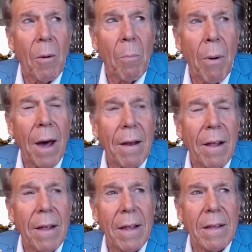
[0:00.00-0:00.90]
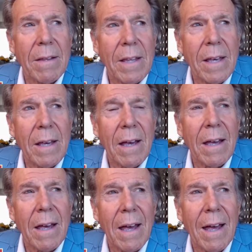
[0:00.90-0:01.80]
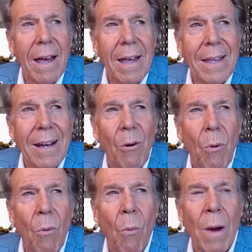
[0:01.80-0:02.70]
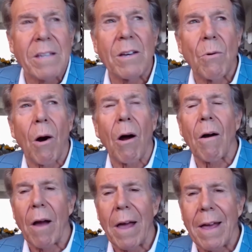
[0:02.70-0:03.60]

But when you are